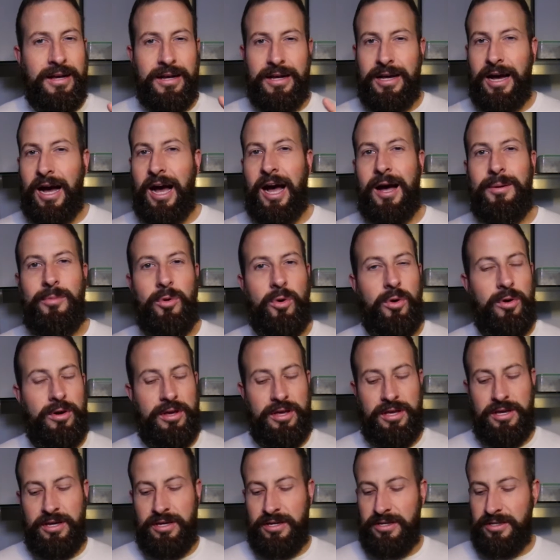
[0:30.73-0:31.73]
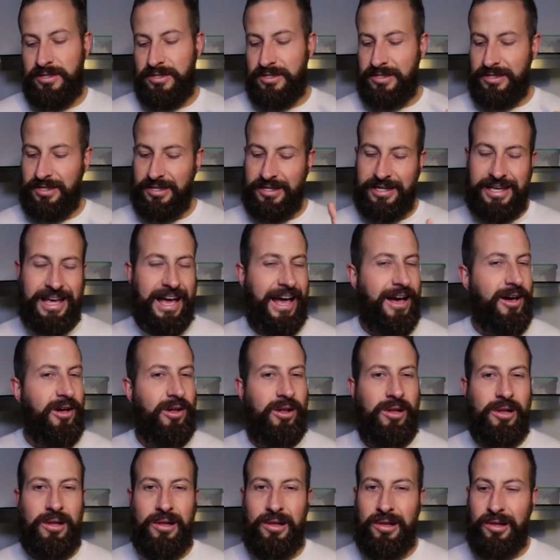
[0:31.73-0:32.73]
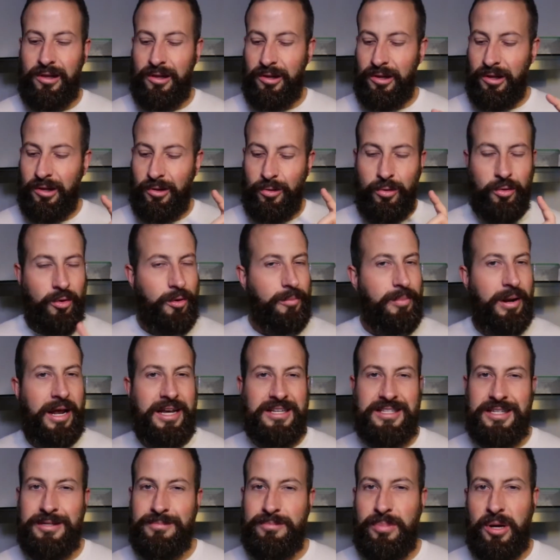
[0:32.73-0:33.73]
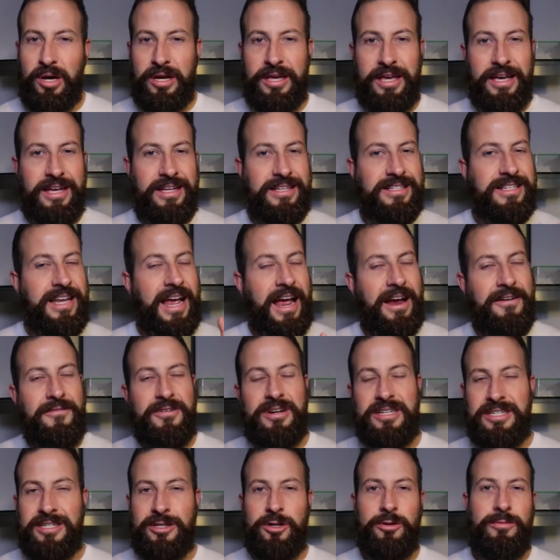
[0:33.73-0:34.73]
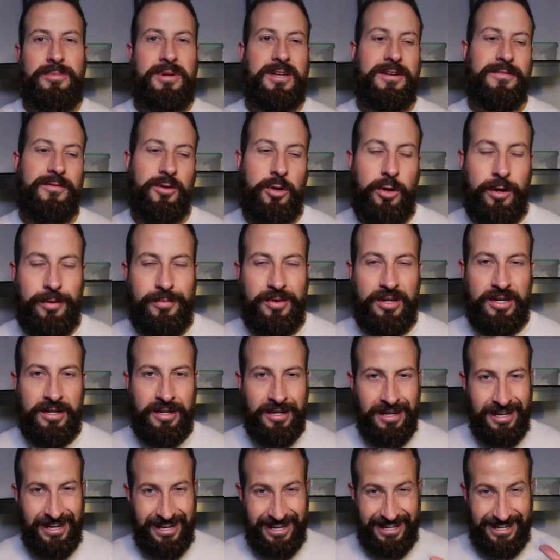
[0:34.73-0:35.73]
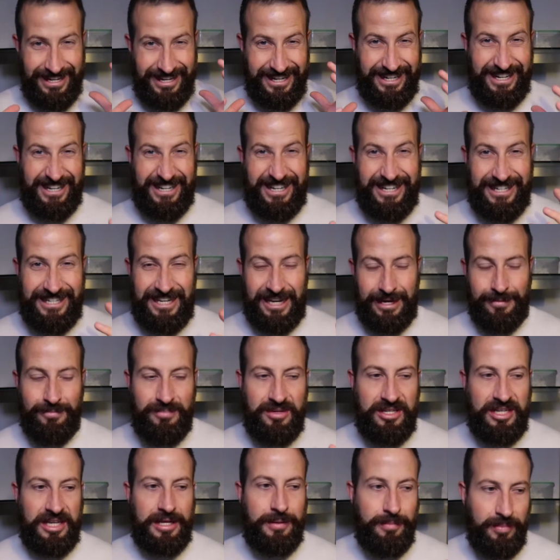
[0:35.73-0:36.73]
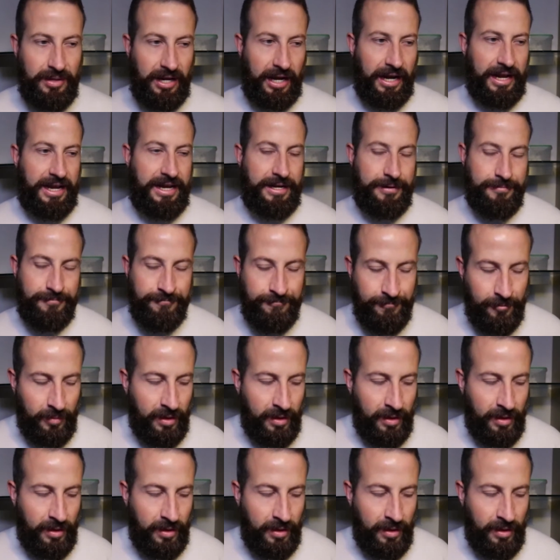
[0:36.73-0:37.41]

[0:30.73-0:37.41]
Carboys, kettle, all the plastic buckets, every single bit of equipment needed a deep clean.